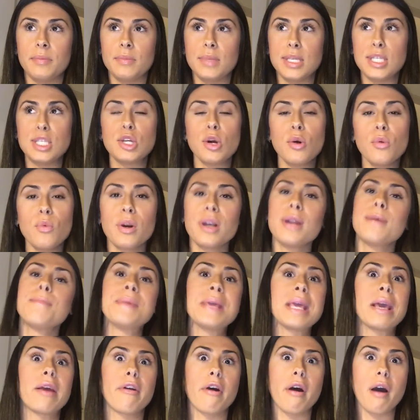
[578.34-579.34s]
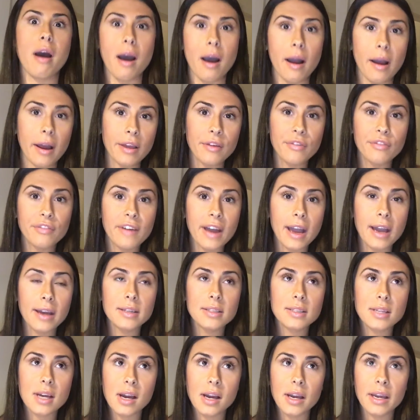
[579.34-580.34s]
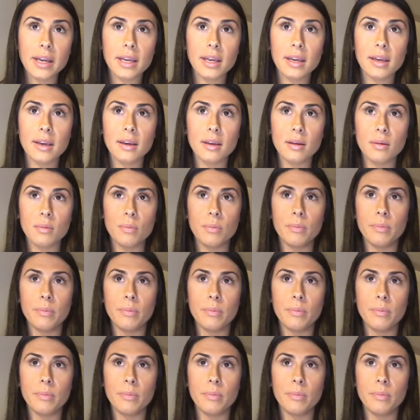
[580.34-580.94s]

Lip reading: You don't want to be on a high fat diet,